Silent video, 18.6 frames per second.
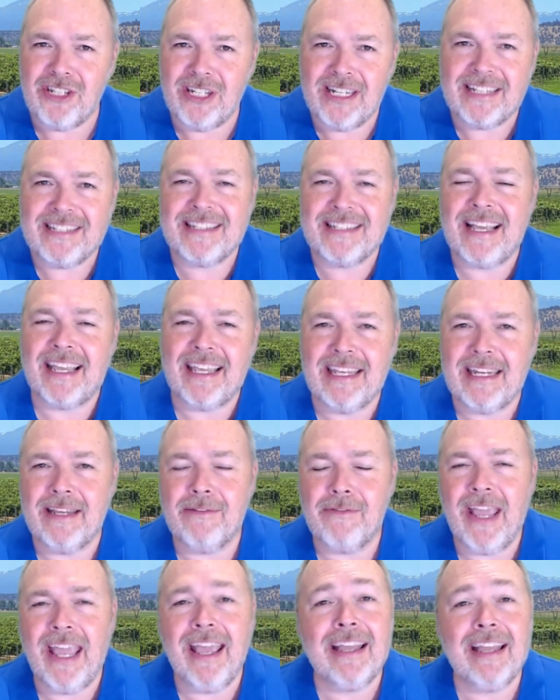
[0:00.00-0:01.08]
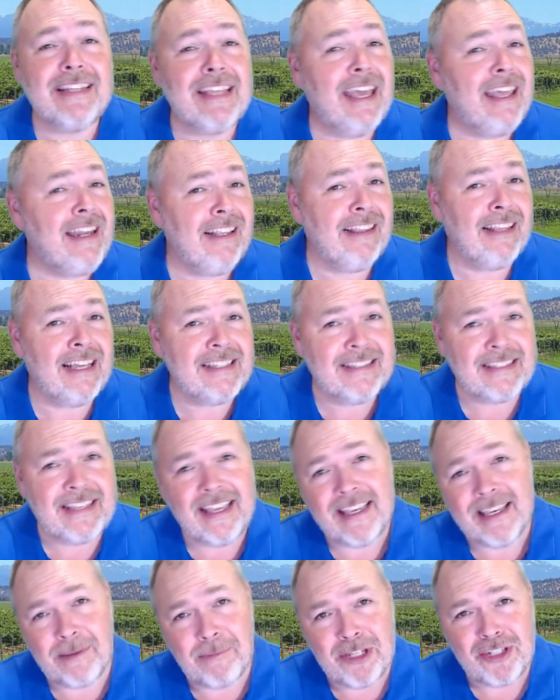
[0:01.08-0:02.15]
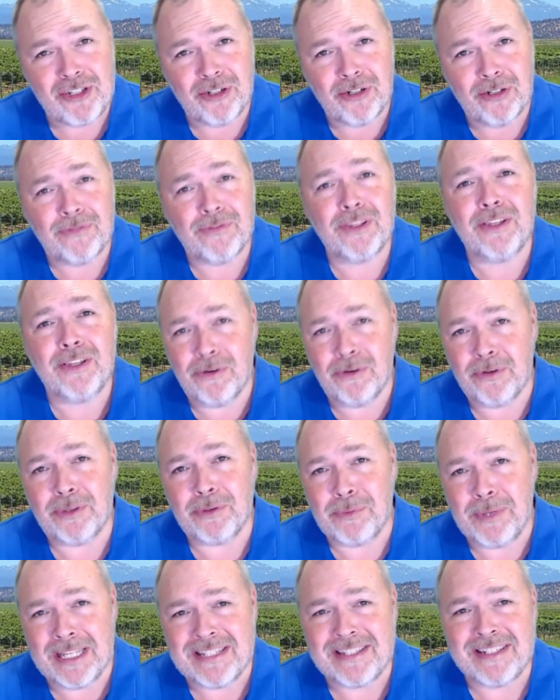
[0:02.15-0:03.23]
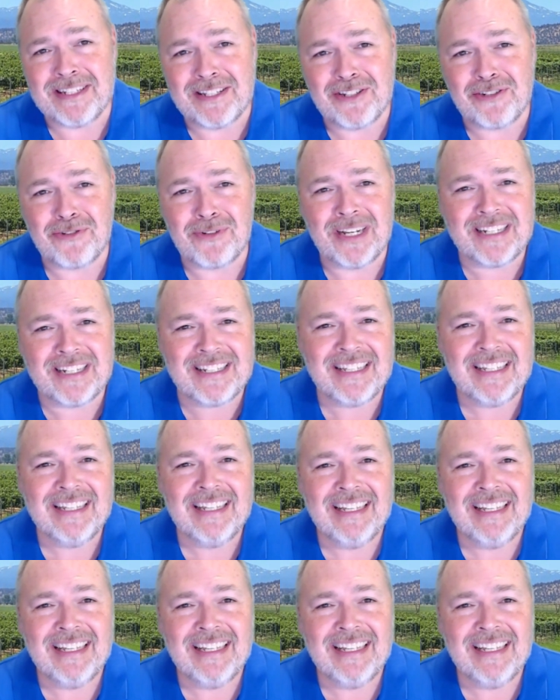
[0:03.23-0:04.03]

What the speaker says: Executive and NLSA Commissioner for the Northwest District.